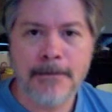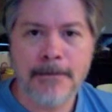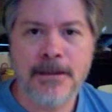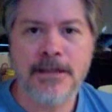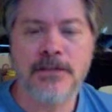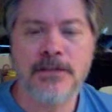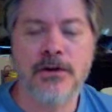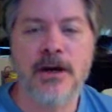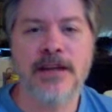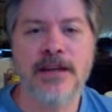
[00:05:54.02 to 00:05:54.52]

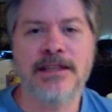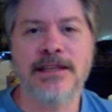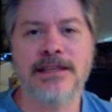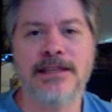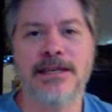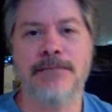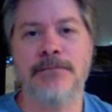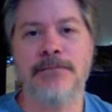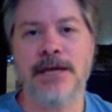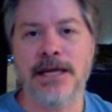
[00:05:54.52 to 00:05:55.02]
So I
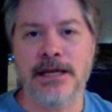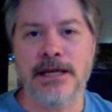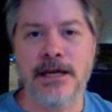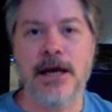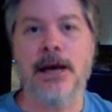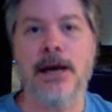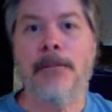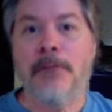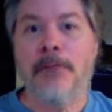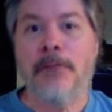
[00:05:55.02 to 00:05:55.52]
think they made
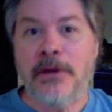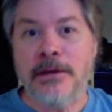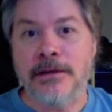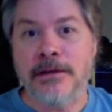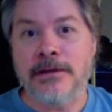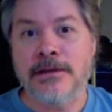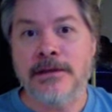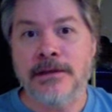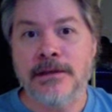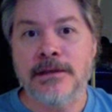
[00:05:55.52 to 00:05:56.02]
up
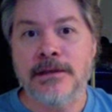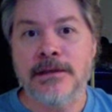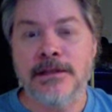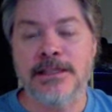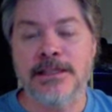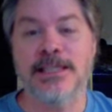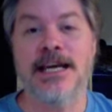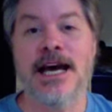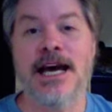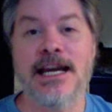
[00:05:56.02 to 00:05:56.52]

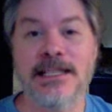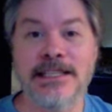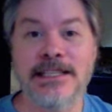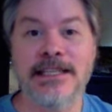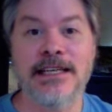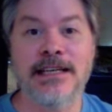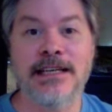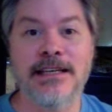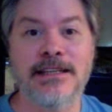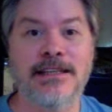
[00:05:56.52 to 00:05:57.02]
the
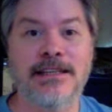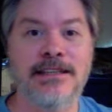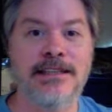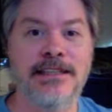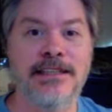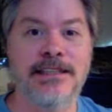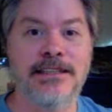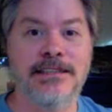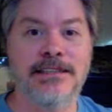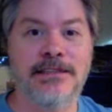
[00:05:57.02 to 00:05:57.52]
idea that
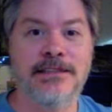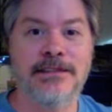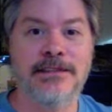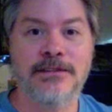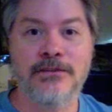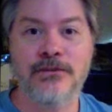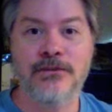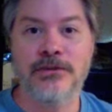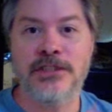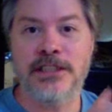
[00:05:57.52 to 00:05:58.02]
these
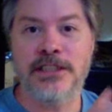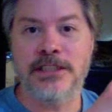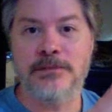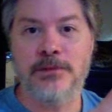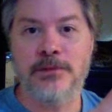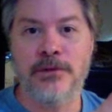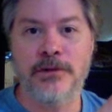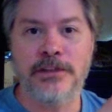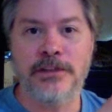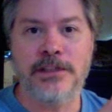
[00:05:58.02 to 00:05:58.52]
Uzis
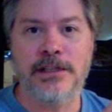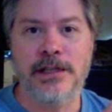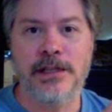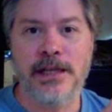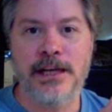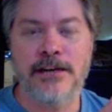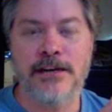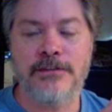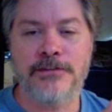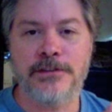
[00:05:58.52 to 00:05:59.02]
pull to the
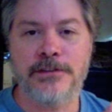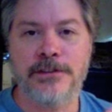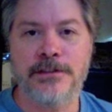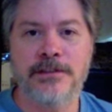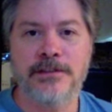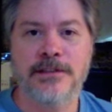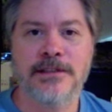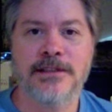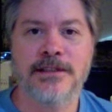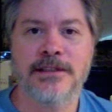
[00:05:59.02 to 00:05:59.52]
left
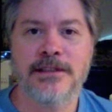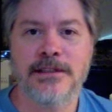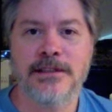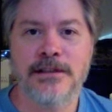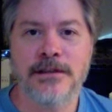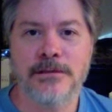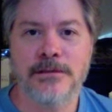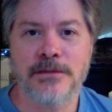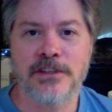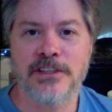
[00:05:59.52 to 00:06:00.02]

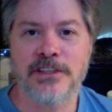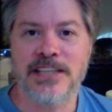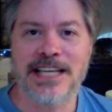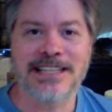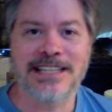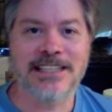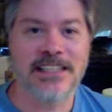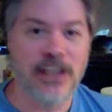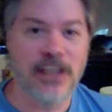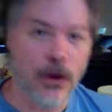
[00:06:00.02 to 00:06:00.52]
because
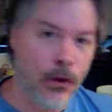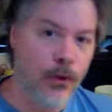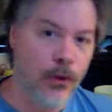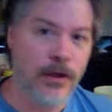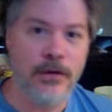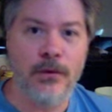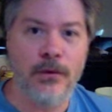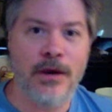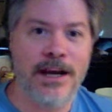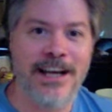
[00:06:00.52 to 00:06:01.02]
that's the
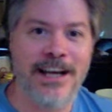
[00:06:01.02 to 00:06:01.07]
only way